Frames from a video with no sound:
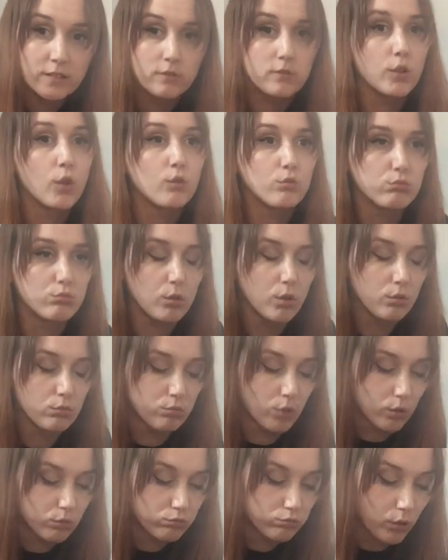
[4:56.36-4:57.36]
Roll, roll,
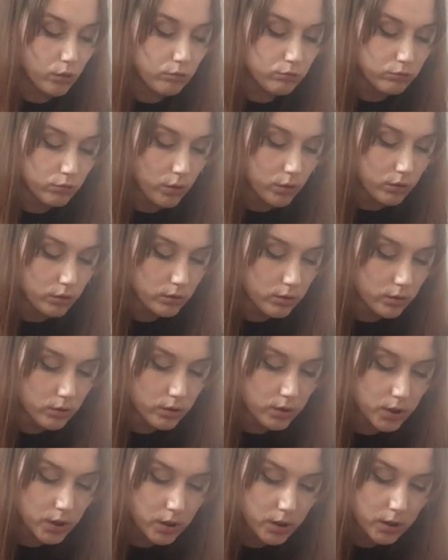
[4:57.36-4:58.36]
roll, roll,
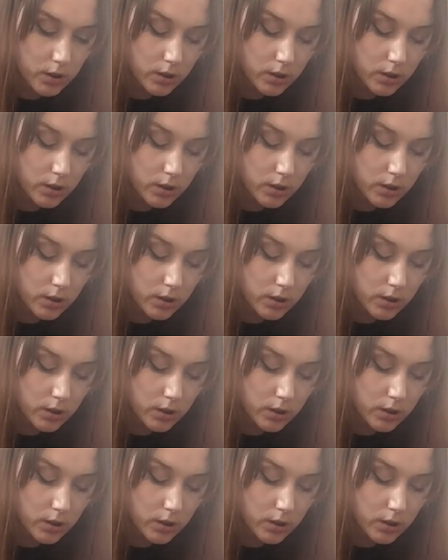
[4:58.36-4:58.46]
roll.